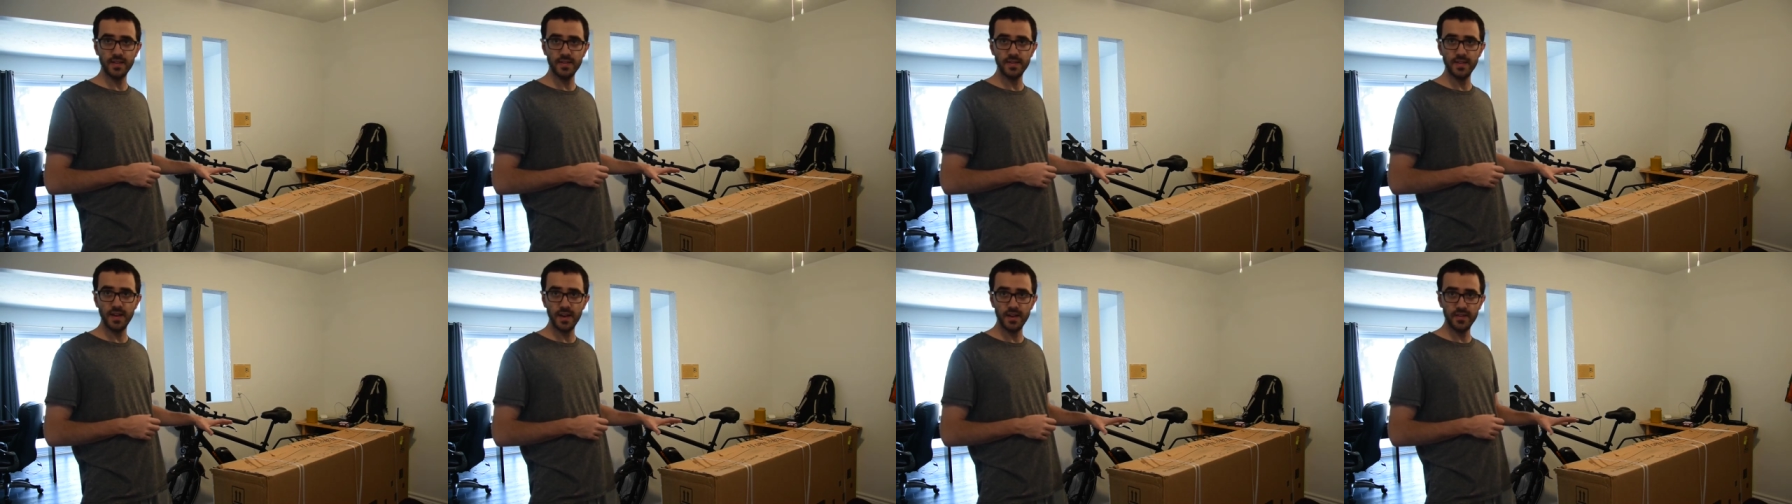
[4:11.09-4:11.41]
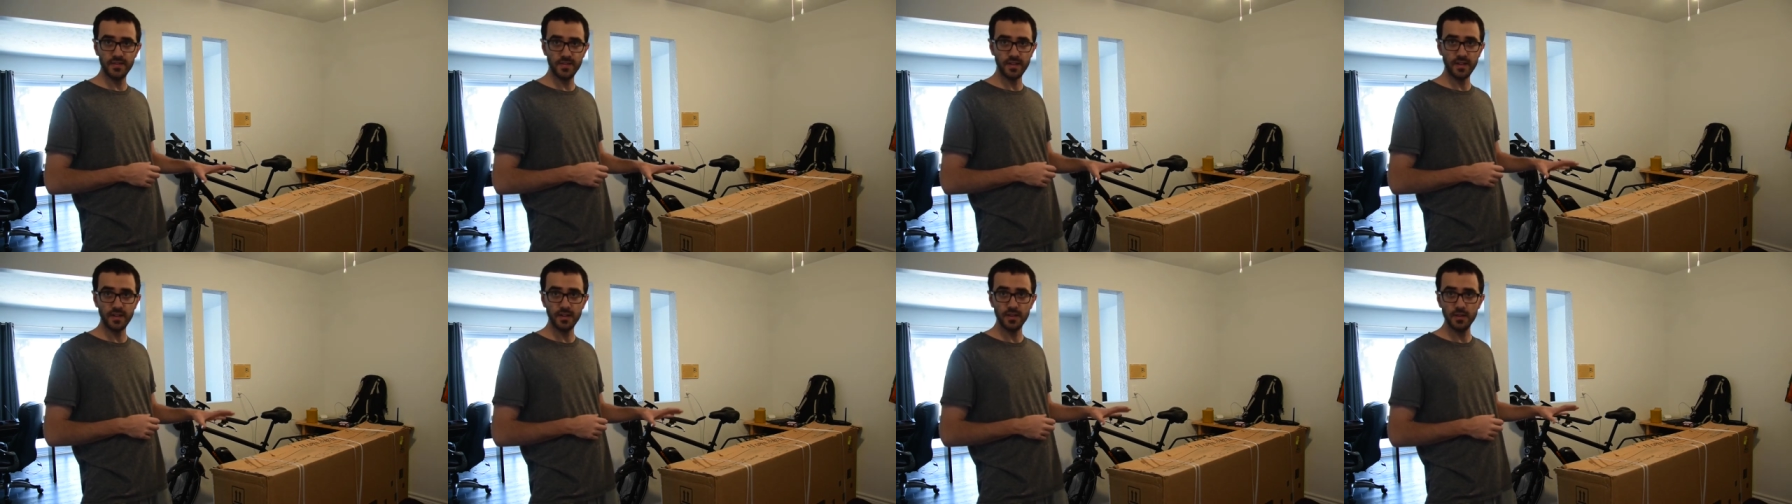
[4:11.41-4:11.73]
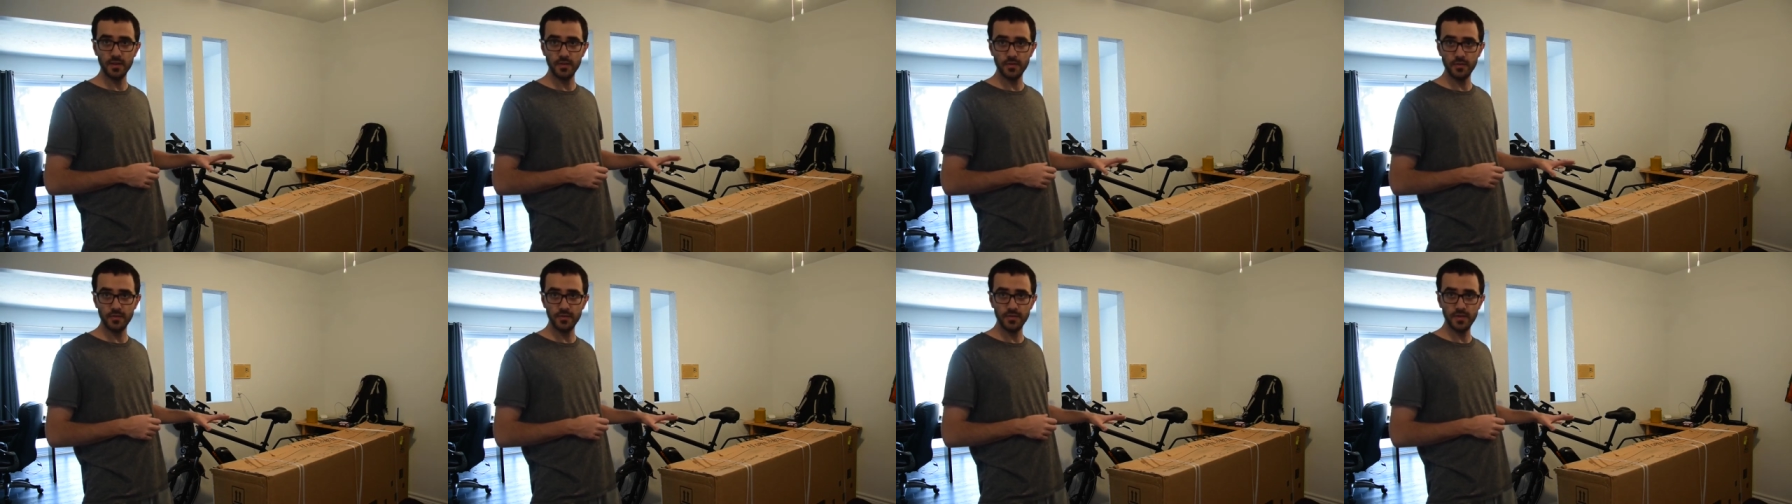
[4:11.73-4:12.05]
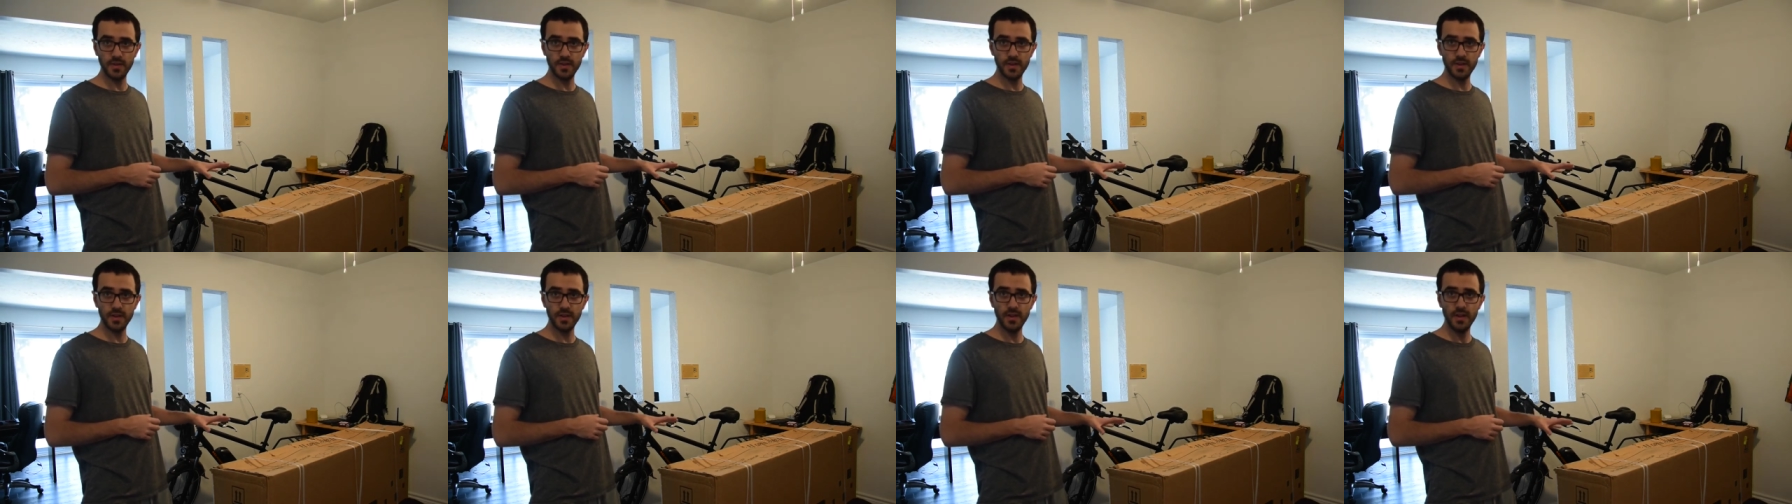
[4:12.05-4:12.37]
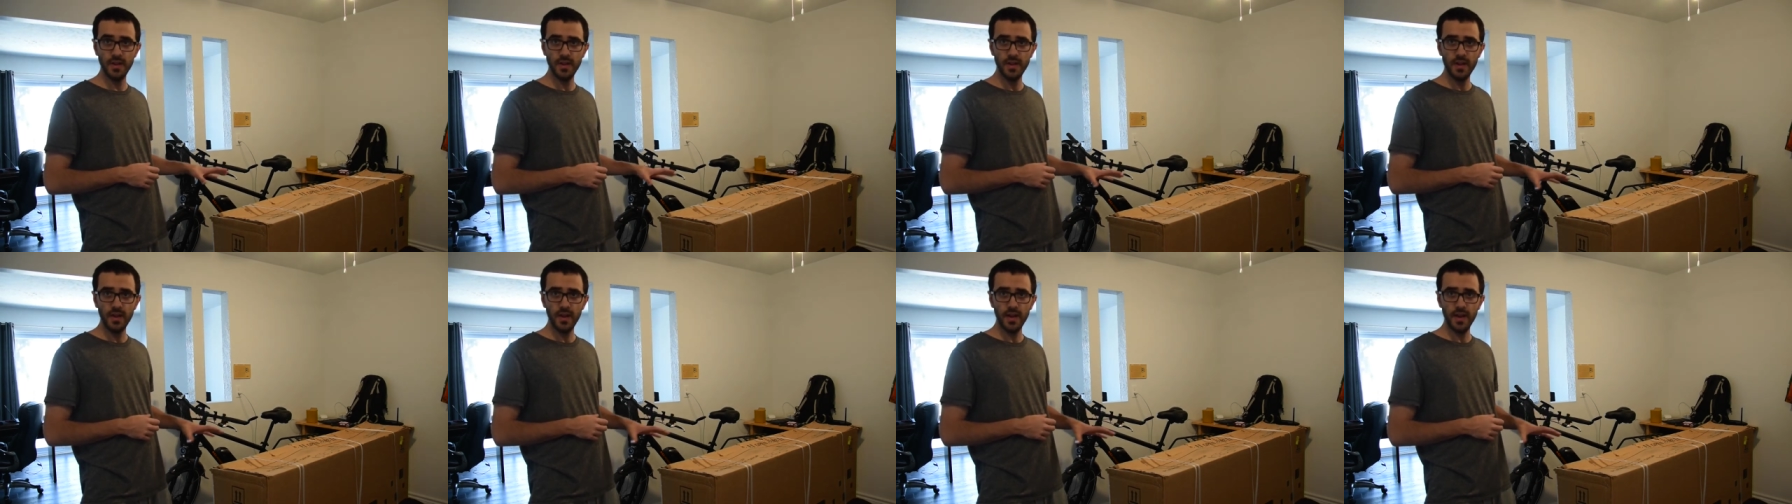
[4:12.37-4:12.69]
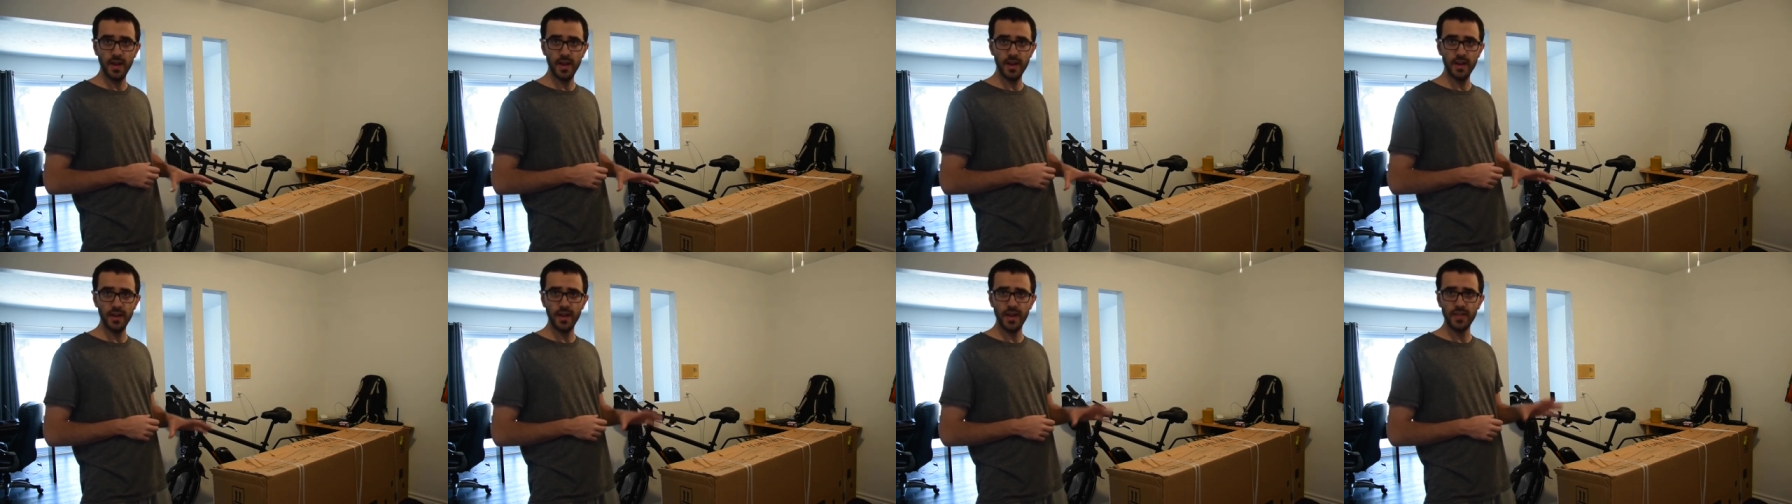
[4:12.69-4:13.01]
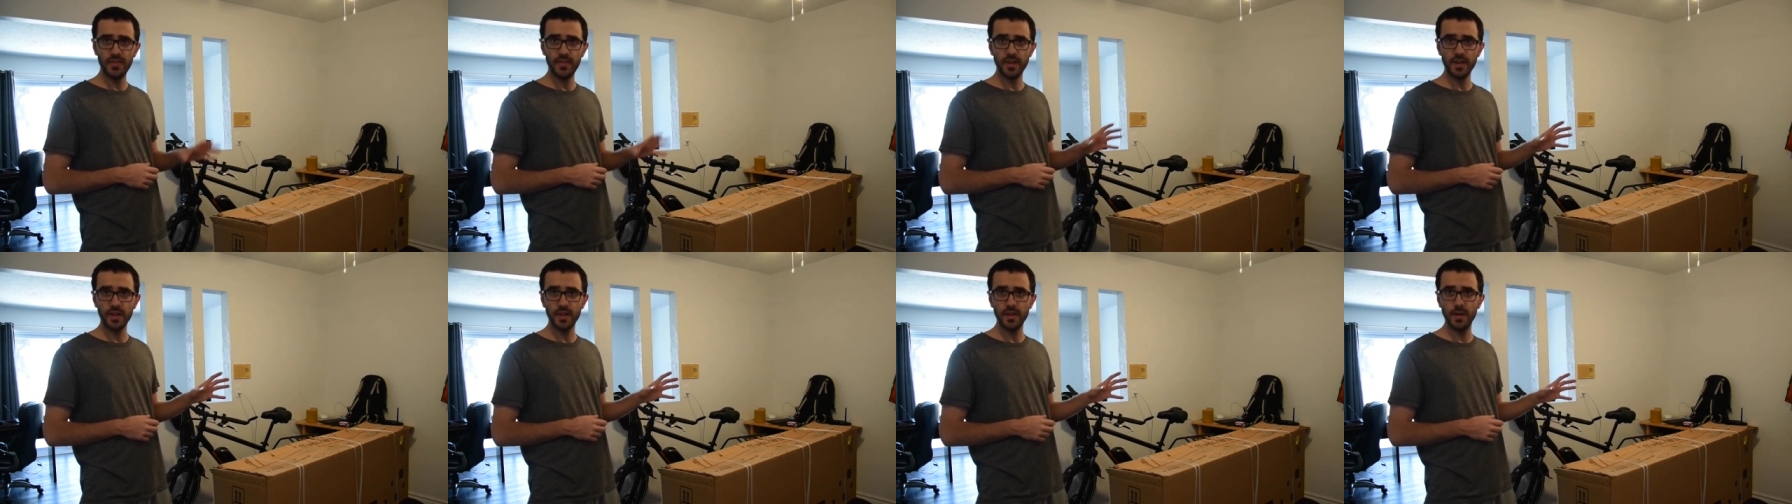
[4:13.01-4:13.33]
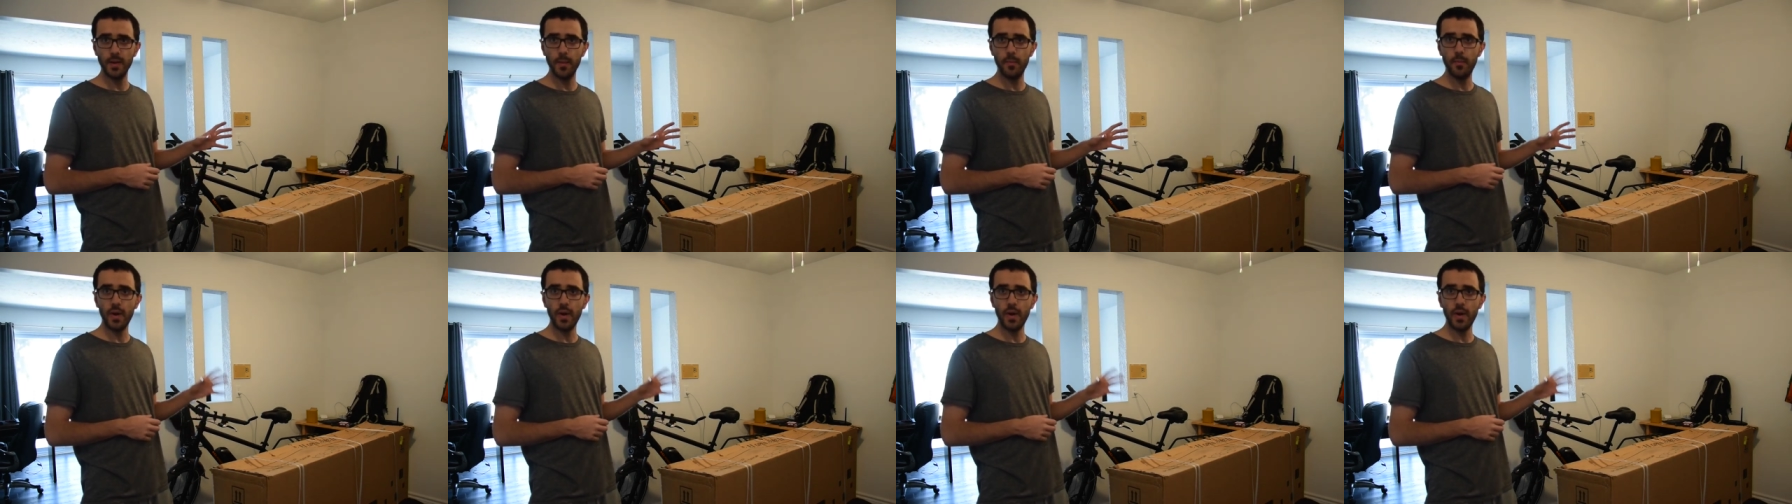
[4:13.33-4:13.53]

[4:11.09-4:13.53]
that is included and I think a